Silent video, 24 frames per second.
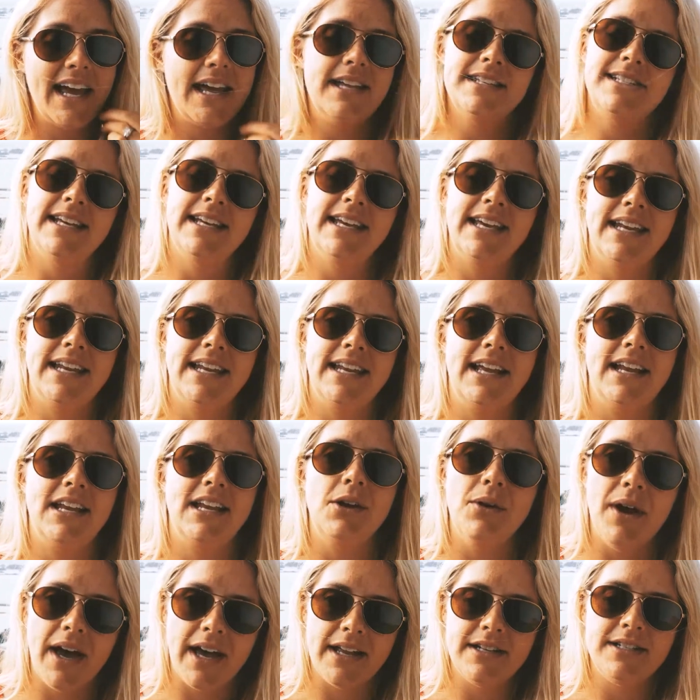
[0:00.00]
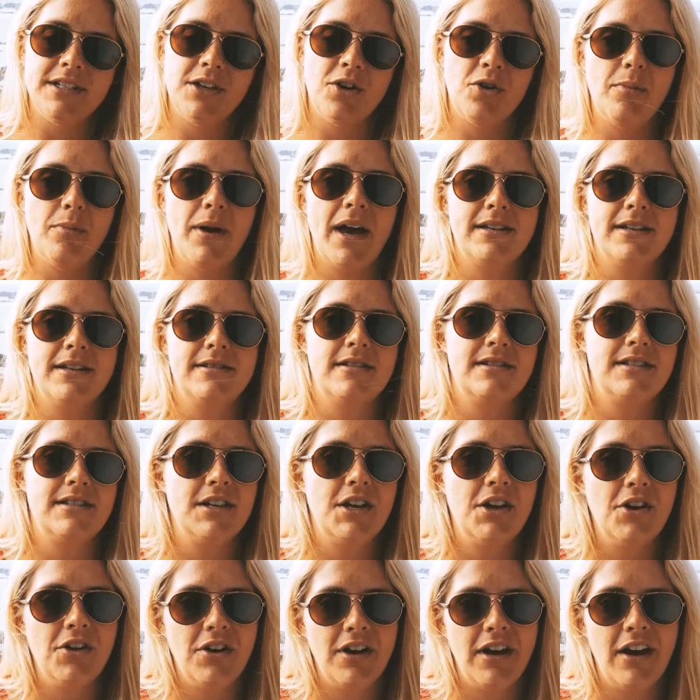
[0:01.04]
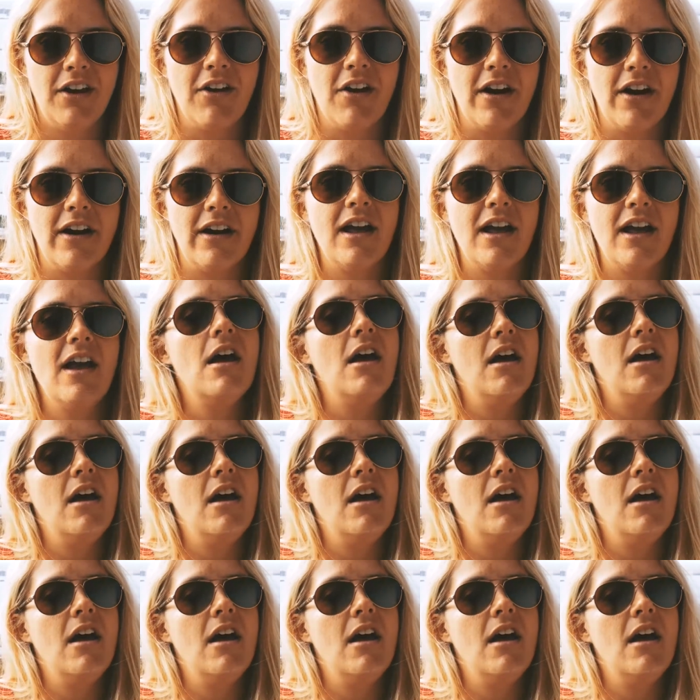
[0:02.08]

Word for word: And to get in, you had to go past a security guard.